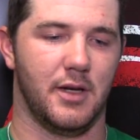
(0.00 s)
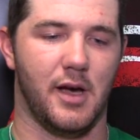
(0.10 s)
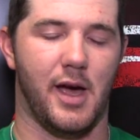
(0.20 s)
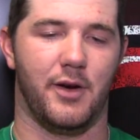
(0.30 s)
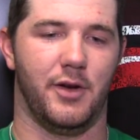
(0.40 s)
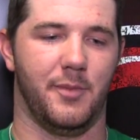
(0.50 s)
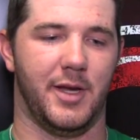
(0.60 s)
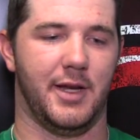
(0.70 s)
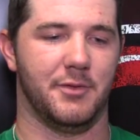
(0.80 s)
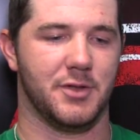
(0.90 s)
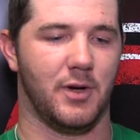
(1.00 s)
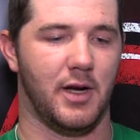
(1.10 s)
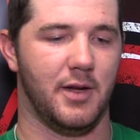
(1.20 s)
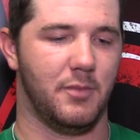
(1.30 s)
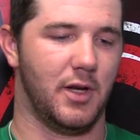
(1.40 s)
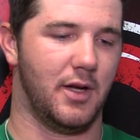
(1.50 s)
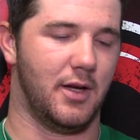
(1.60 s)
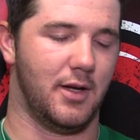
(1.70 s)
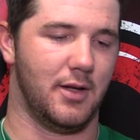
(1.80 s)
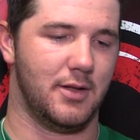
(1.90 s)
driving? I don't know. My dad was crying.
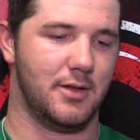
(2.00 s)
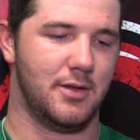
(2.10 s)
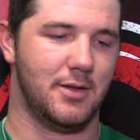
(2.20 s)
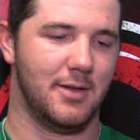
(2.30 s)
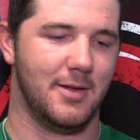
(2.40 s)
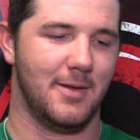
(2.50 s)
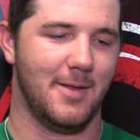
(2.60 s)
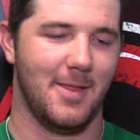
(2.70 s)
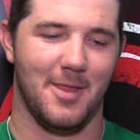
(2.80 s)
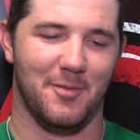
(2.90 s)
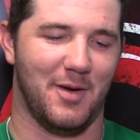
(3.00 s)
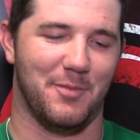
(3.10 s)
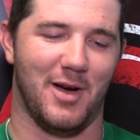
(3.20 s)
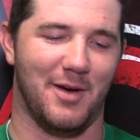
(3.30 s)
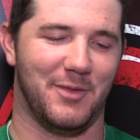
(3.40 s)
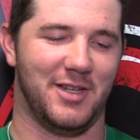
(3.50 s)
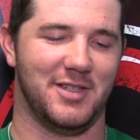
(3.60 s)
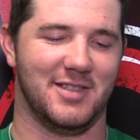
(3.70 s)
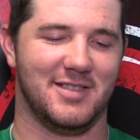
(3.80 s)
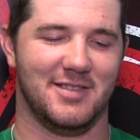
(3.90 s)
But my mom
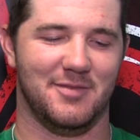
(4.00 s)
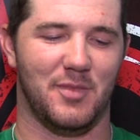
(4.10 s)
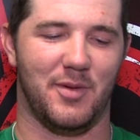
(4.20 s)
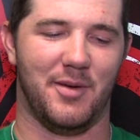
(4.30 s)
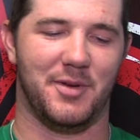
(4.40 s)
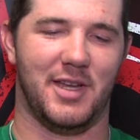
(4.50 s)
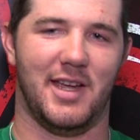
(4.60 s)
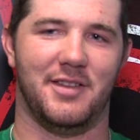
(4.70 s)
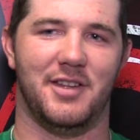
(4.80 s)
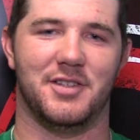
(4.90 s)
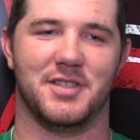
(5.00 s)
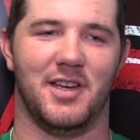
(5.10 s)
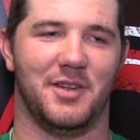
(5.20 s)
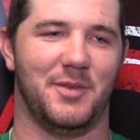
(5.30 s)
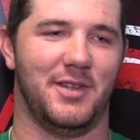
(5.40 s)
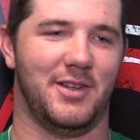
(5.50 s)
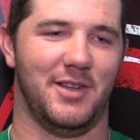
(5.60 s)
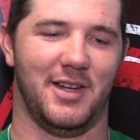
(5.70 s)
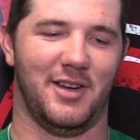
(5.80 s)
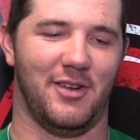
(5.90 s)
and dad, they just hugged me and they're
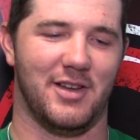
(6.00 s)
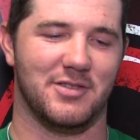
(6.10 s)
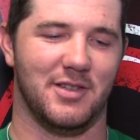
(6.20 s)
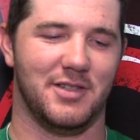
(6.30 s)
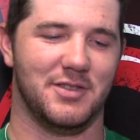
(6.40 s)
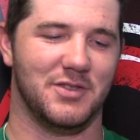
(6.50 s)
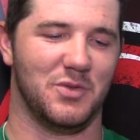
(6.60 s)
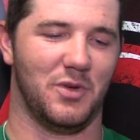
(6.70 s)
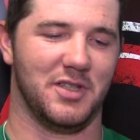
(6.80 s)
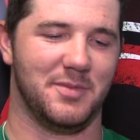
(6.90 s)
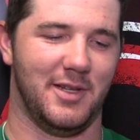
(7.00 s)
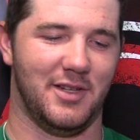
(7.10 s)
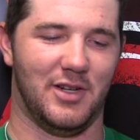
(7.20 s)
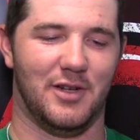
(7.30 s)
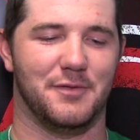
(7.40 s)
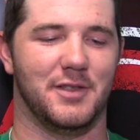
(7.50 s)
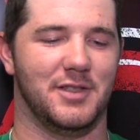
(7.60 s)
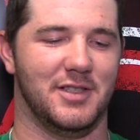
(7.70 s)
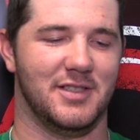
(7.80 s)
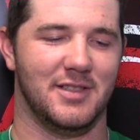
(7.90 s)
like, congratulations, work's paid off. And
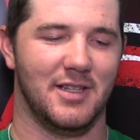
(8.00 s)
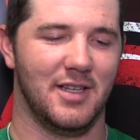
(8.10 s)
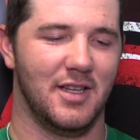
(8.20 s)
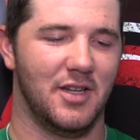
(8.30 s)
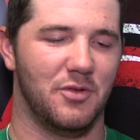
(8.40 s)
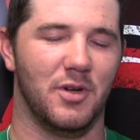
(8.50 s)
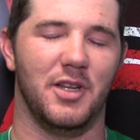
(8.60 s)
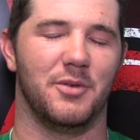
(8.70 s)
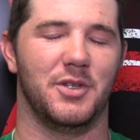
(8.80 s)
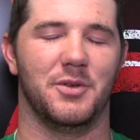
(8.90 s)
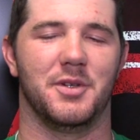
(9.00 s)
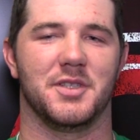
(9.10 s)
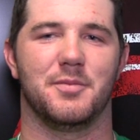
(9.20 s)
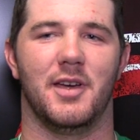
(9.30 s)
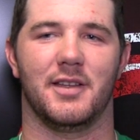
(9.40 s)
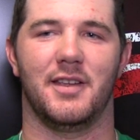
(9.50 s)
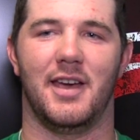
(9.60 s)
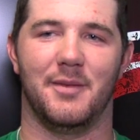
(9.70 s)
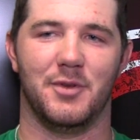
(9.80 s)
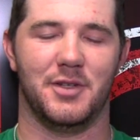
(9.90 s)
just really what you would expect to
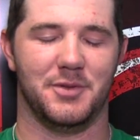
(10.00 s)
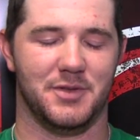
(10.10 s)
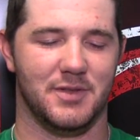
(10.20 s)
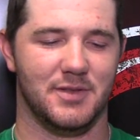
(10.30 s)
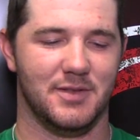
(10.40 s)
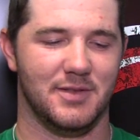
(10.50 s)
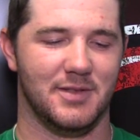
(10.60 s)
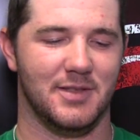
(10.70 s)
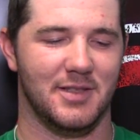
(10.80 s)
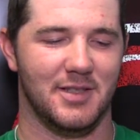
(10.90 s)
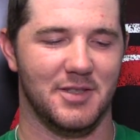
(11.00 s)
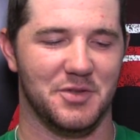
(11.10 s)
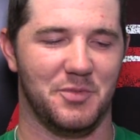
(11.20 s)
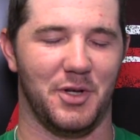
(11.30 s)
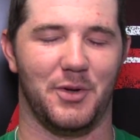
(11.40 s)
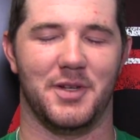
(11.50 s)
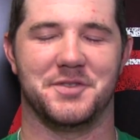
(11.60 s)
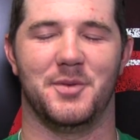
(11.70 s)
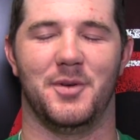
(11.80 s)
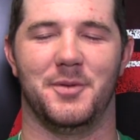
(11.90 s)
happen. It was a pretty
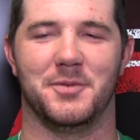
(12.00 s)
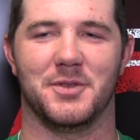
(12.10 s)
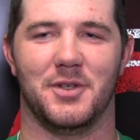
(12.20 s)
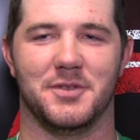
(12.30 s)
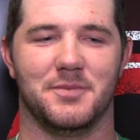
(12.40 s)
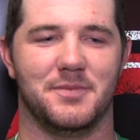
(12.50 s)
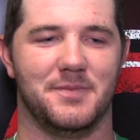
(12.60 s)
crazy moment. It was awesome.